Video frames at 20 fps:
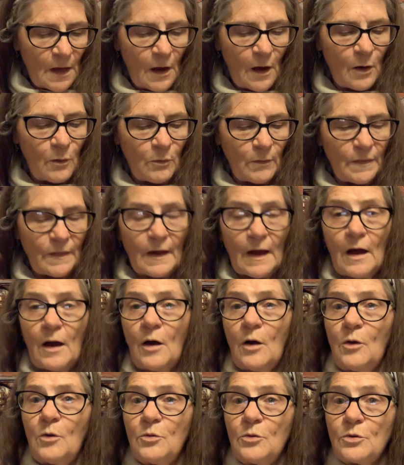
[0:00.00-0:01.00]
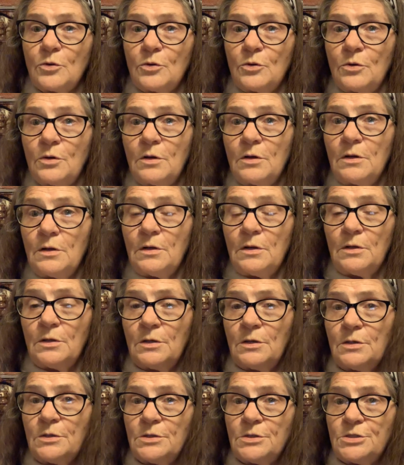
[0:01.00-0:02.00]
Oh, and the holder
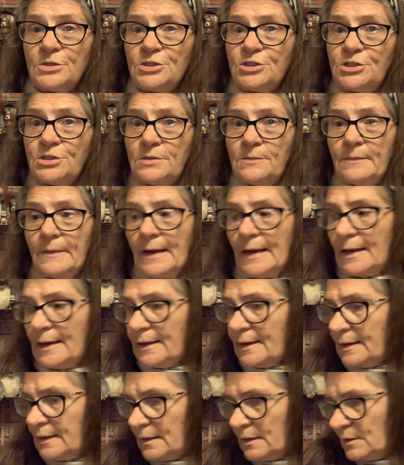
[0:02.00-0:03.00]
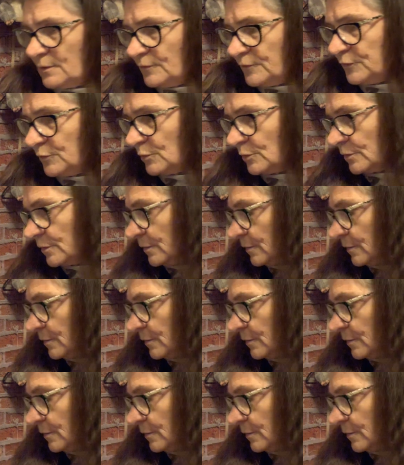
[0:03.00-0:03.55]
she made for